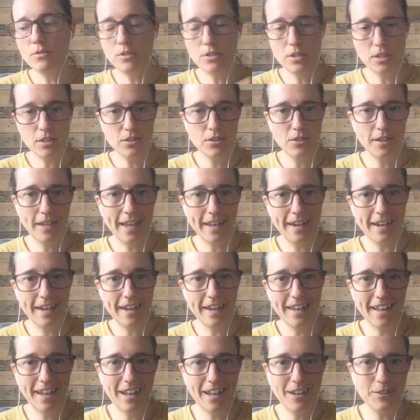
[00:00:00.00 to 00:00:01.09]
just to get it
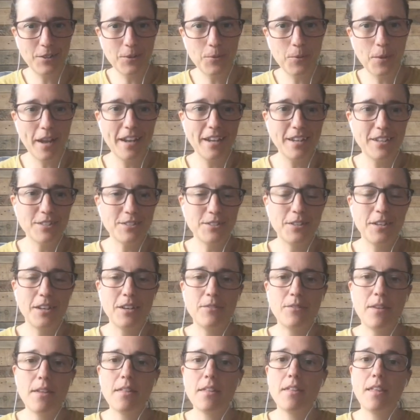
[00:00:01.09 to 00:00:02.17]
out the way sooner
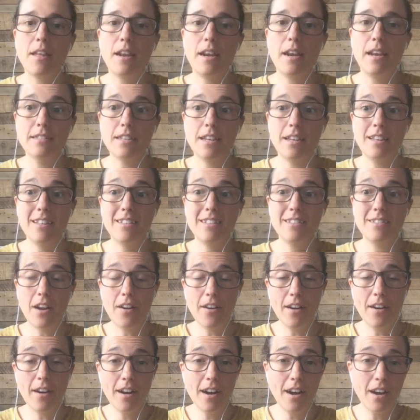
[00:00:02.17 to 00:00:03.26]
rather than later, there
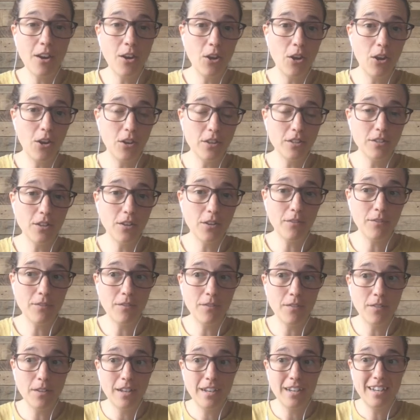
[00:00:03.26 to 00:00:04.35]
are a lot of
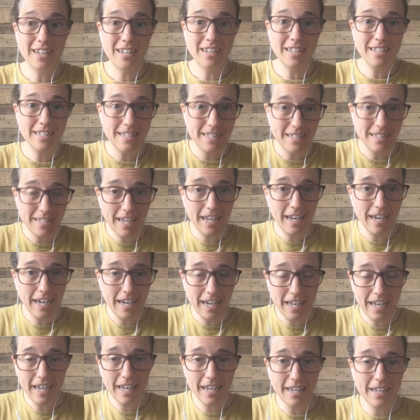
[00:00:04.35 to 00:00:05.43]

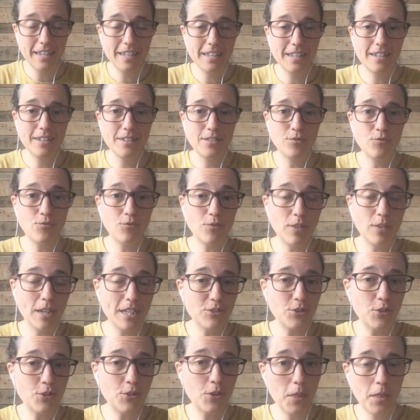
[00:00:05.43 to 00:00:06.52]
silly
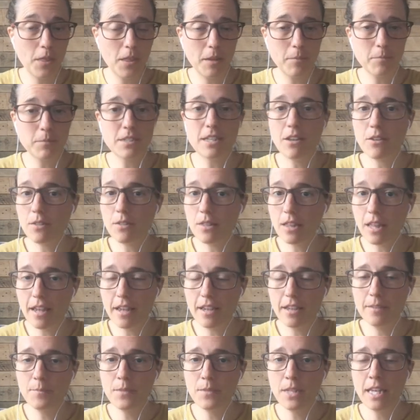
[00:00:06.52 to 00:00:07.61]
retro themes out
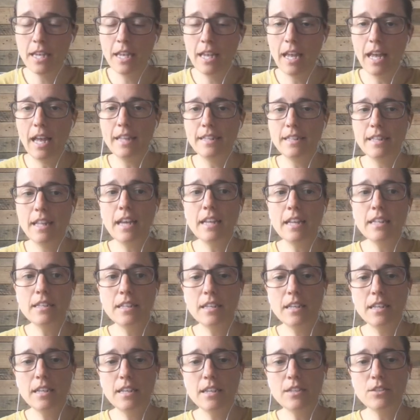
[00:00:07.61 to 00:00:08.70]
there. And that
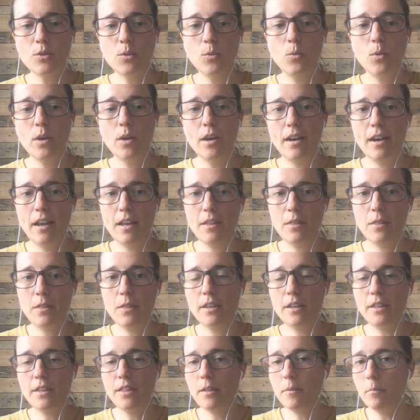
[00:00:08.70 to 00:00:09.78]
is where I
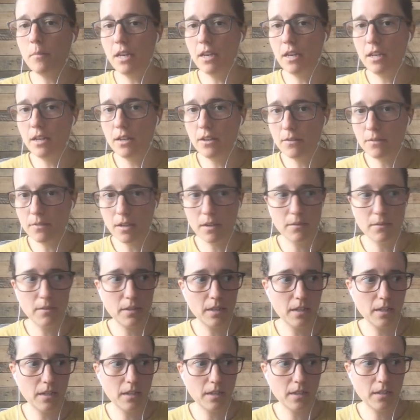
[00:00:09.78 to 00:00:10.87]
think the meaning of having
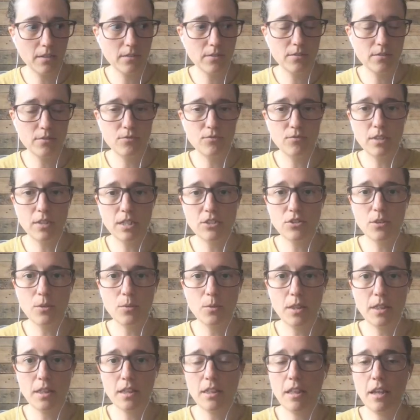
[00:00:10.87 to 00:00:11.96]
a retro
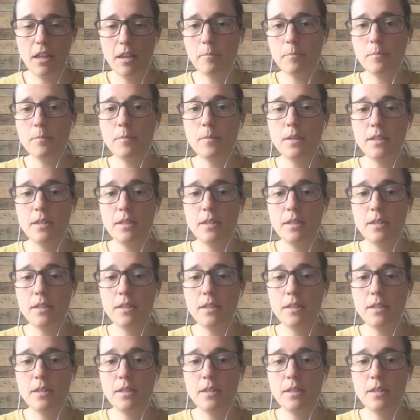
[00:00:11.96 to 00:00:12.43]
with a theme